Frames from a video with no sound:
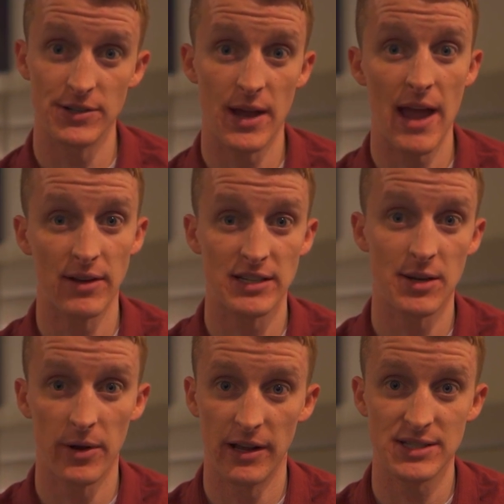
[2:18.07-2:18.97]
So having
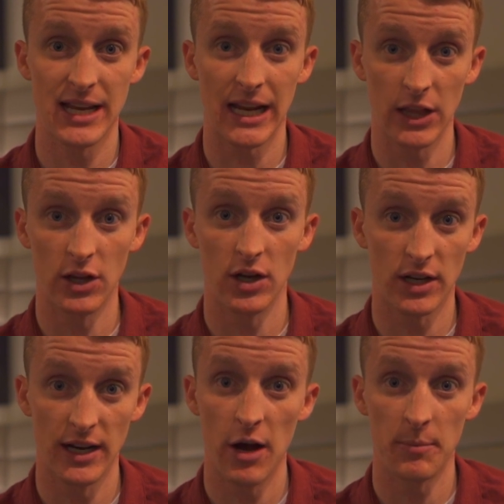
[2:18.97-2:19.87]
someone else take a look
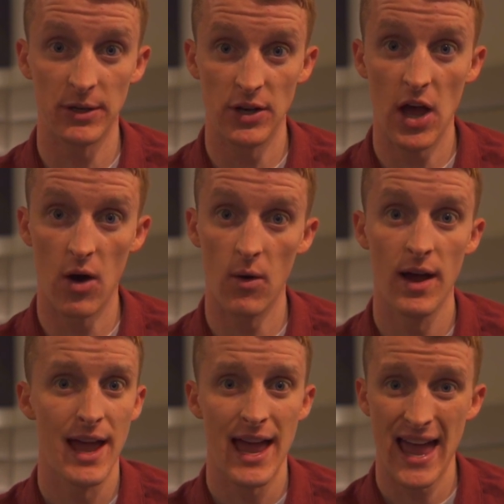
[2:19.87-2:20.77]
could help you know,
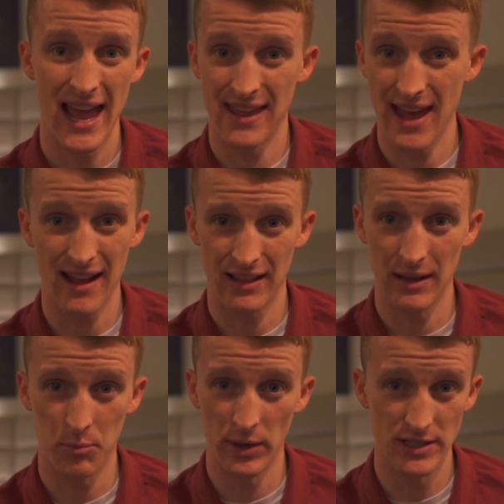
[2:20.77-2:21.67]
hey, that
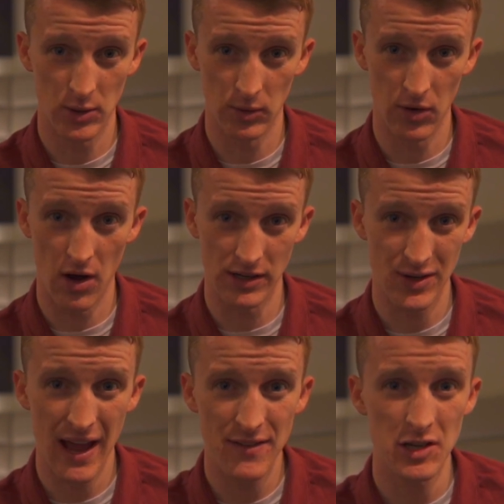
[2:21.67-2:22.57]
clip went too long. So
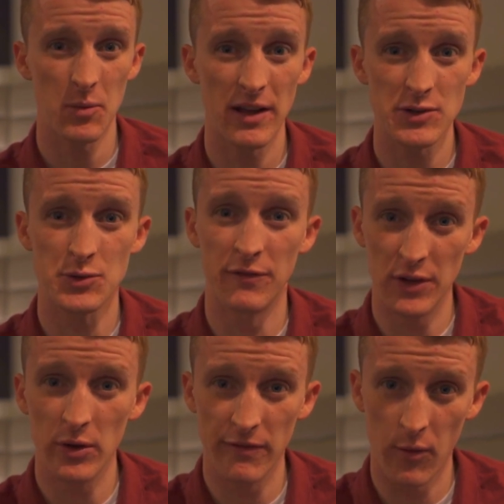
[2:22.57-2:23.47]
have someone else
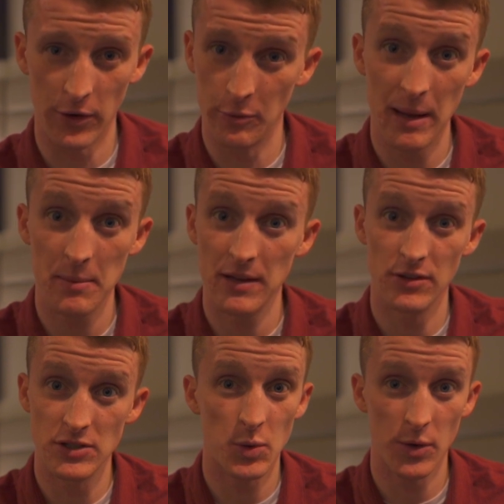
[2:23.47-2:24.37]
review it for you, maybe
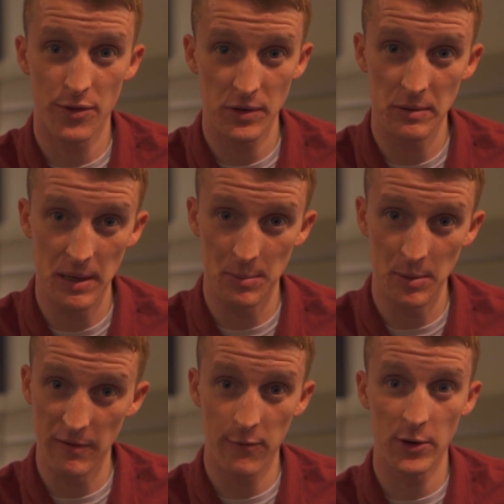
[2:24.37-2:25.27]
even 2 or 3 people
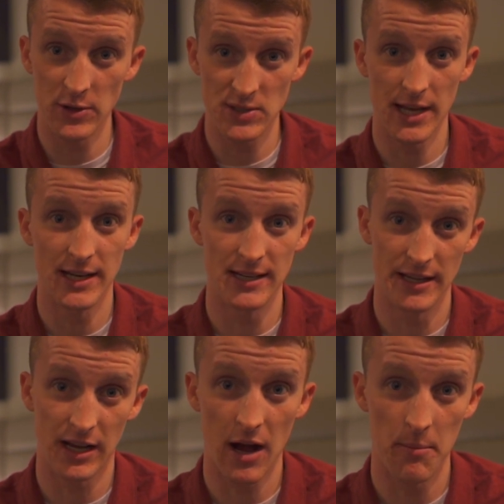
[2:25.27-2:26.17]
before you send it to
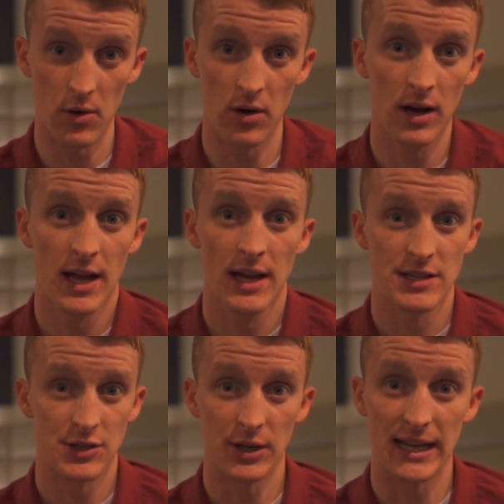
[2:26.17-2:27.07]
the couple
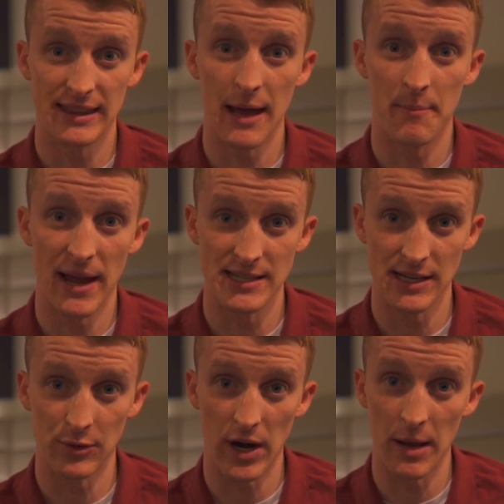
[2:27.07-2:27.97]
so you can get that
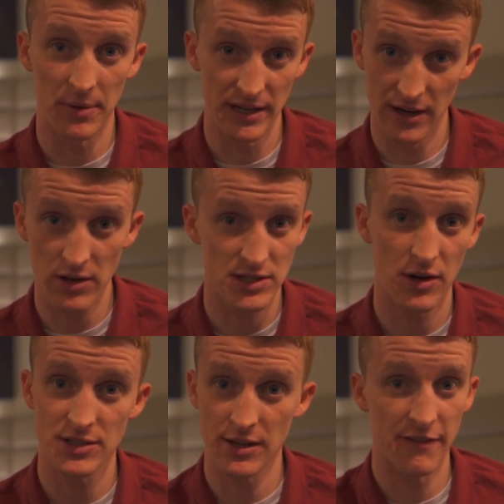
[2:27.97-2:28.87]
pacing right. But it all
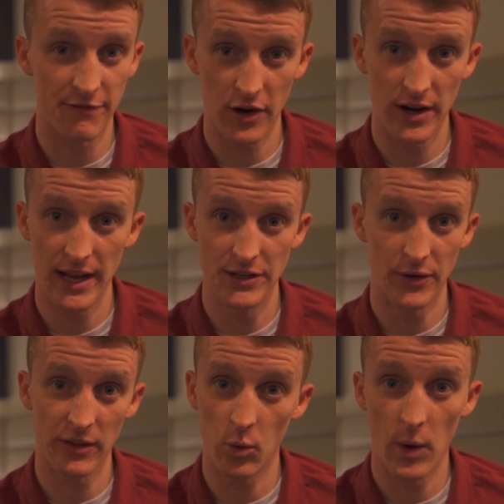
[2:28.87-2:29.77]
starts on the front end
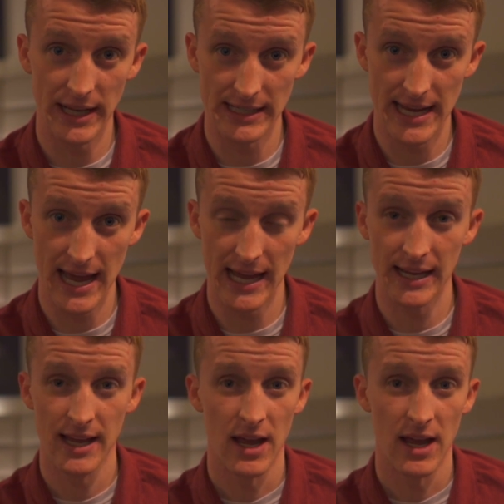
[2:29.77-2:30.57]
during the wedding day.